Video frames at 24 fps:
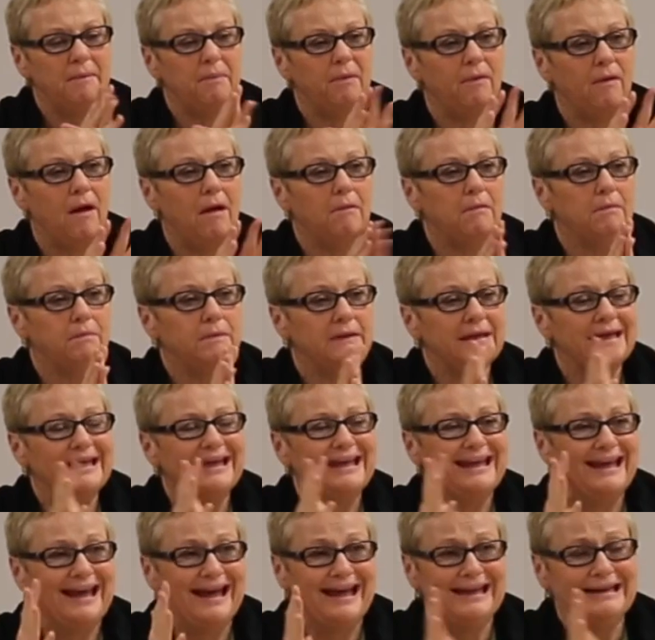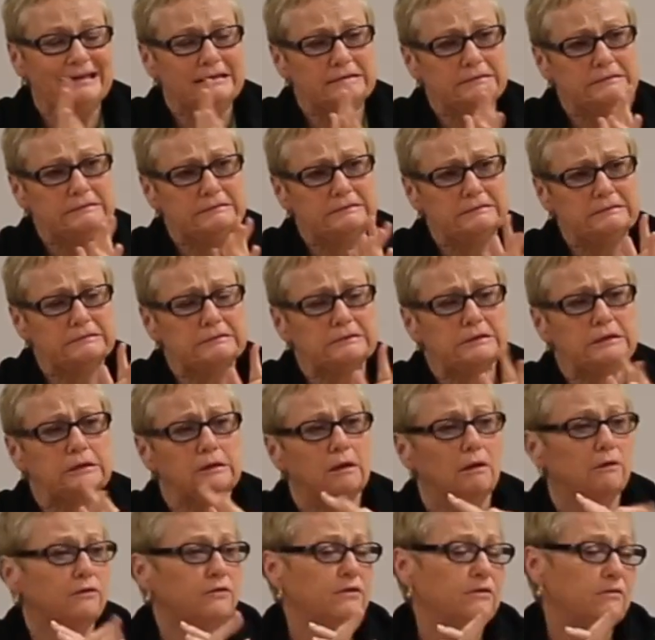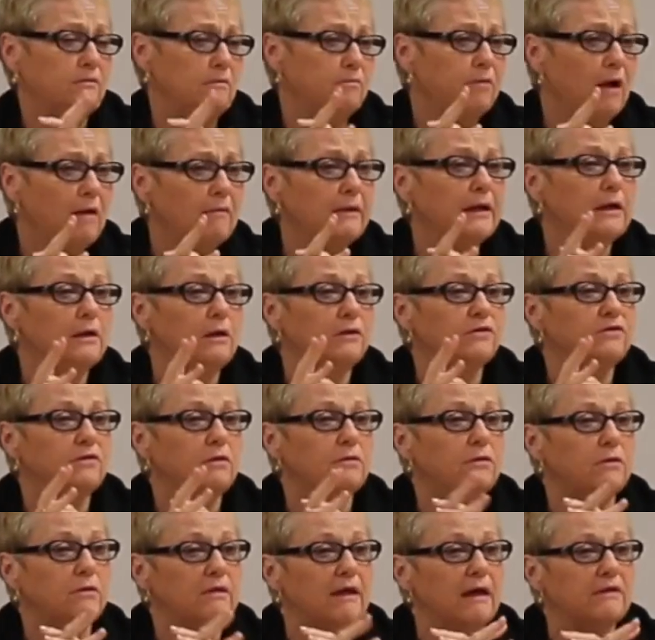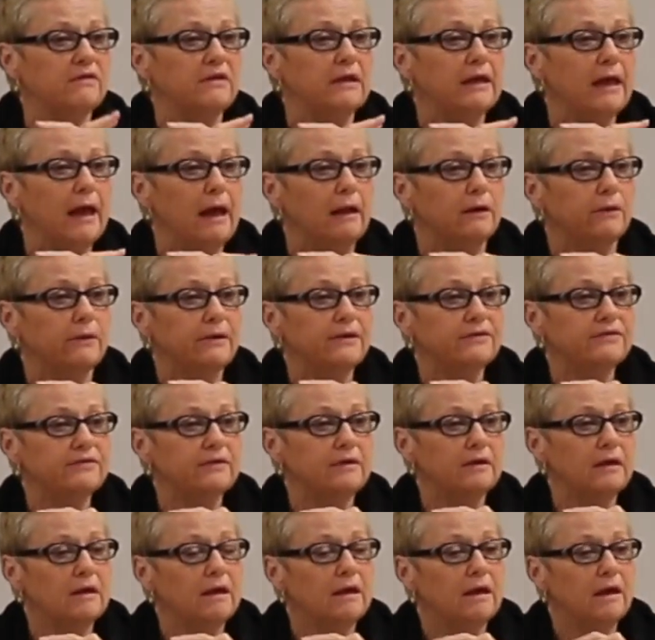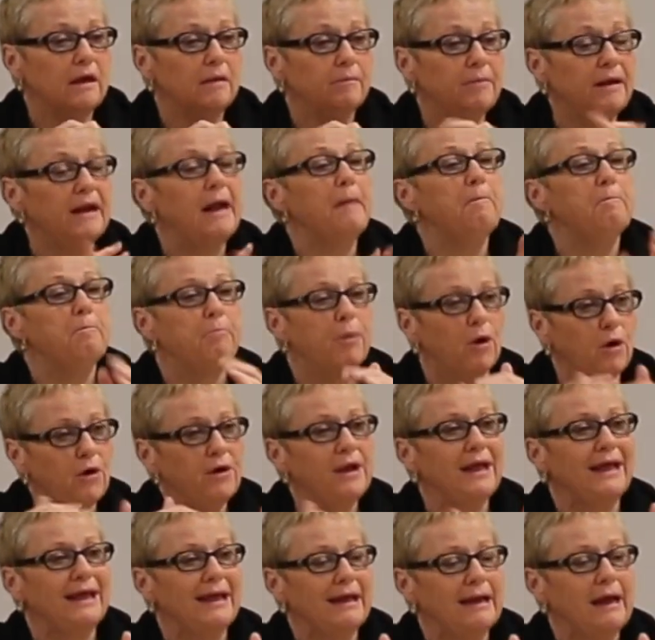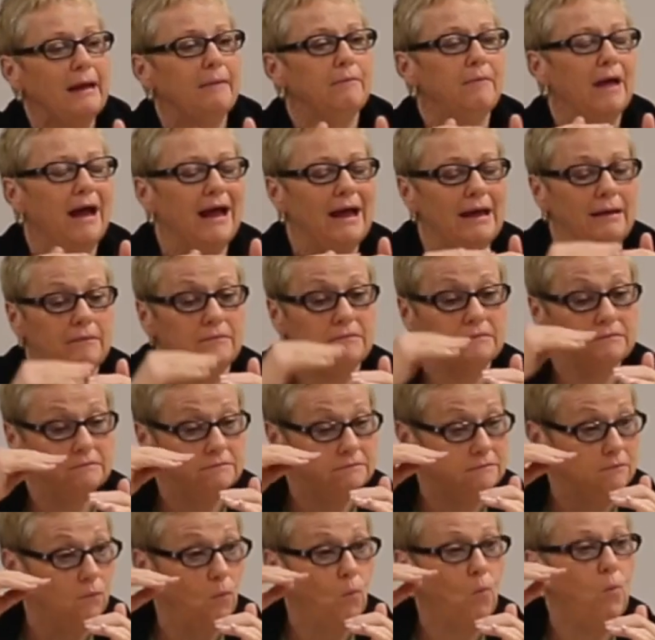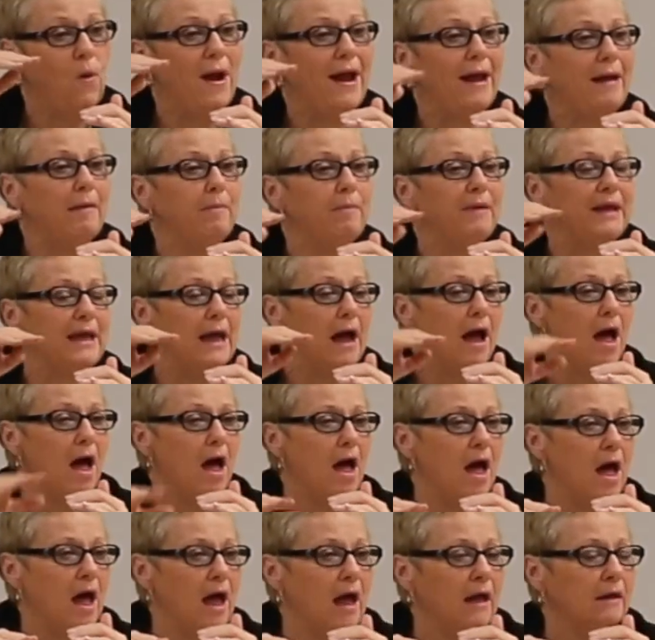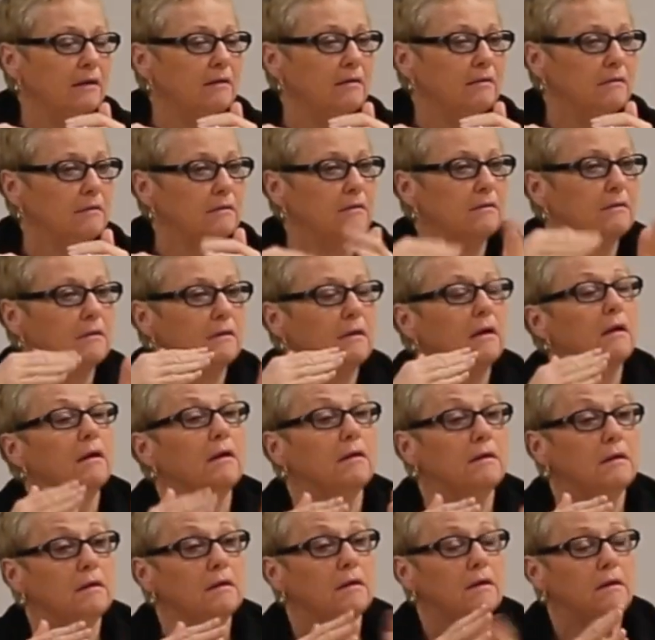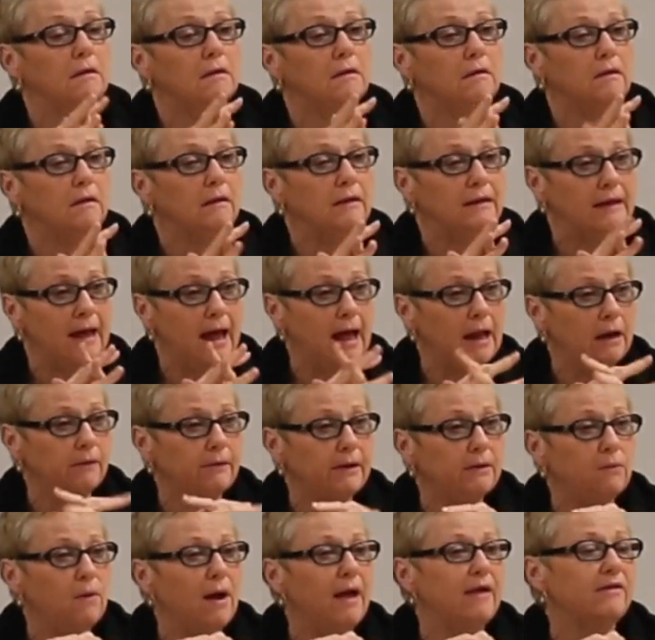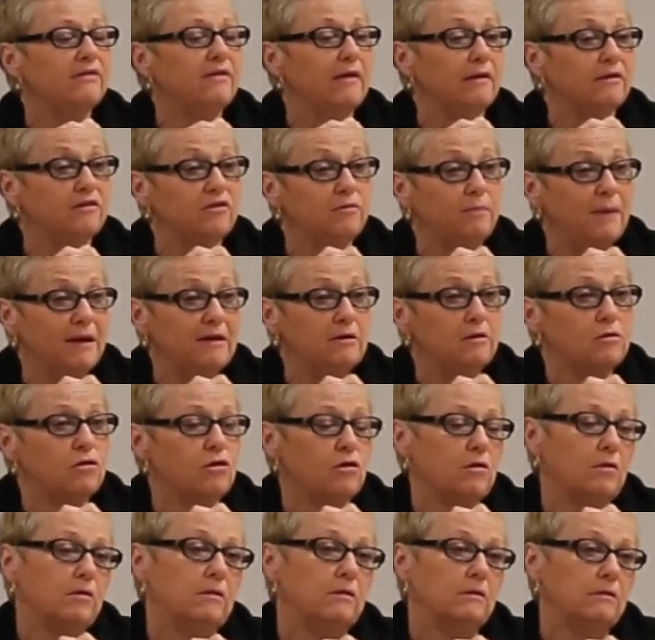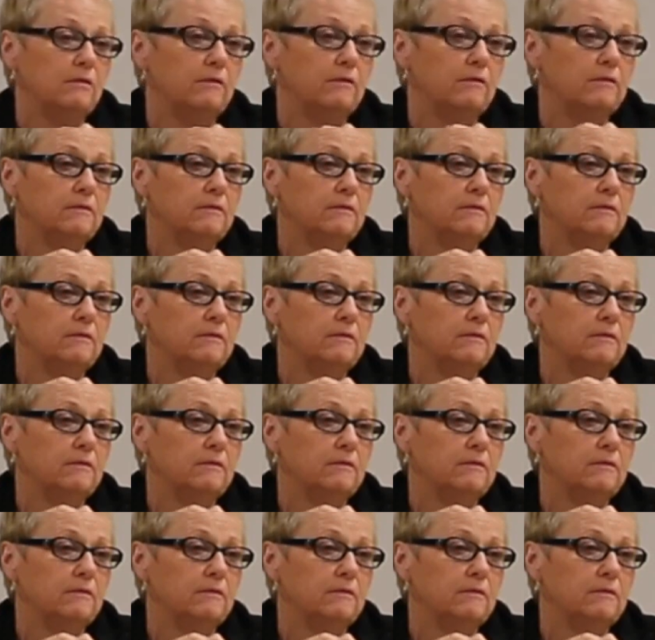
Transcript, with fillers: I probably get close, probably close to 2,000 calories. But I'm burning it. I'm, I'm way beyond calorie-wise expenditure